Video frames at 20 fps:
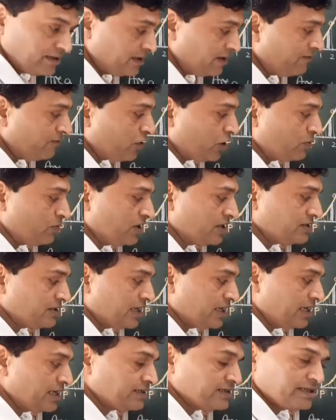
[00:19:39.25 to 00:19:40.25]
then formula is
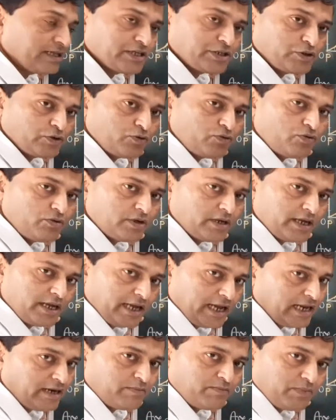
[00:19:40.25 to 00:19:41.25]
x raised to
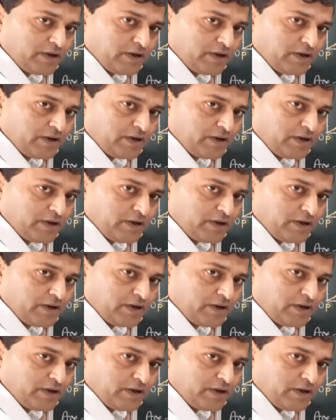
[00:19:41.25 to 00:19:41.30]
n